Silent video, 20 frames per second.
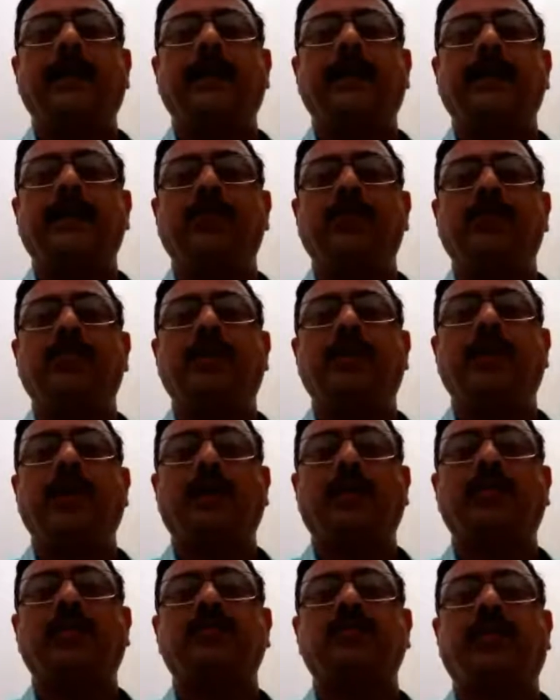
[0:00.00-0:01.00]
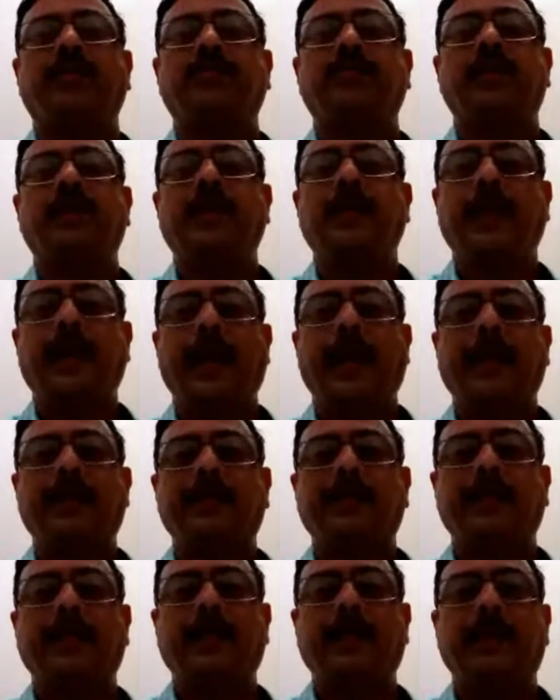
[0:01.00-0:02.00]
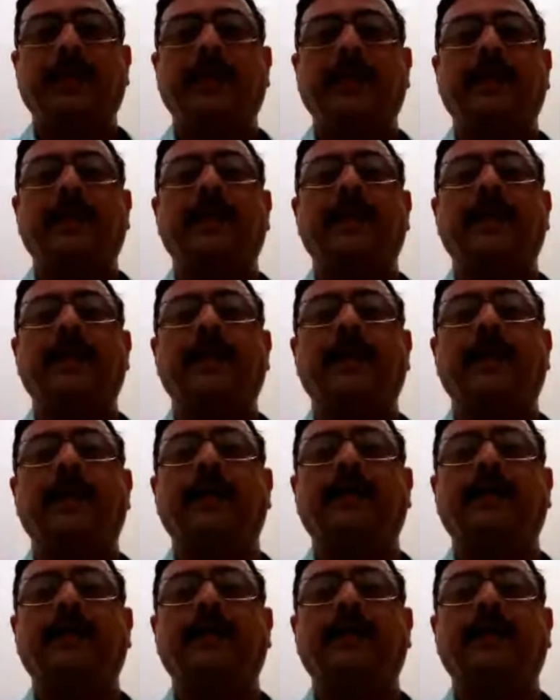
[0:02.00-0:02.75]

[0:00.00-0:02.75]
you deduct the subsidy at the